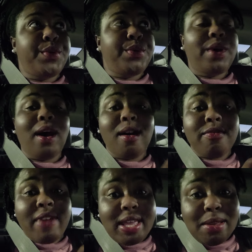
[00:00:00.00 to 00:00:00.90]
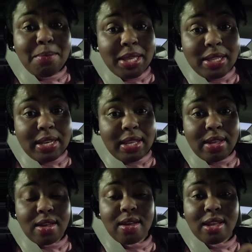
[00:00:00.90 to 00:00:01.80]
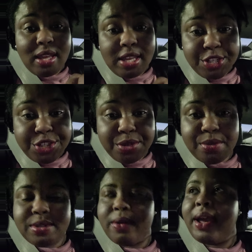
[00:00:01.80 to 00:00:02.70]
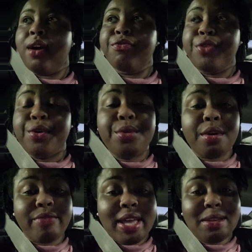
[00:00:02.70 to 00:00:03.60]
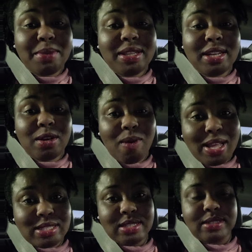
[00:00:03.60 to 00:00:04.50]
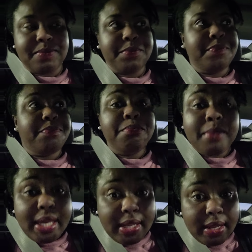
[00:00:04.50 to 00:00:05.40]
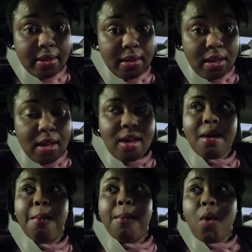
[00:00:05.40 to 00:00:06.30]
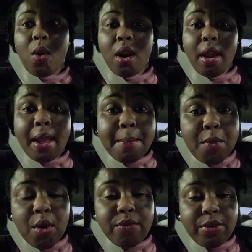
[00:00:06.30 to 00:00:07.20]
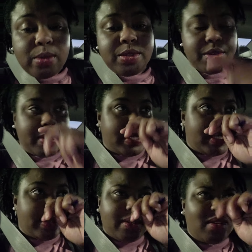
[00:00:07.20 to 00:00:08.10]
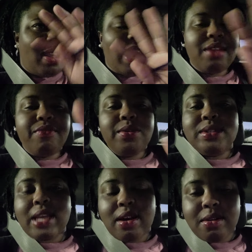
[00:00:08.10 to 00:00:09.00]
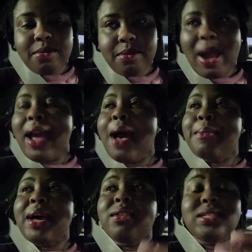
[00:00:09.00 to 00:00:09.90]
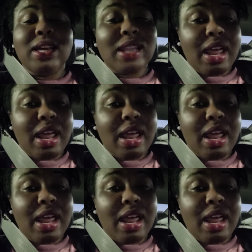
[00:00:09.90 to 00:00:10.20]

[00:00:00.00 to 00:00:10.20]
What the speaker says: Food availability issues, okay, a food availability crisis, meaning more and more food shortages. A lot of food is not gonna, I'm not gonna say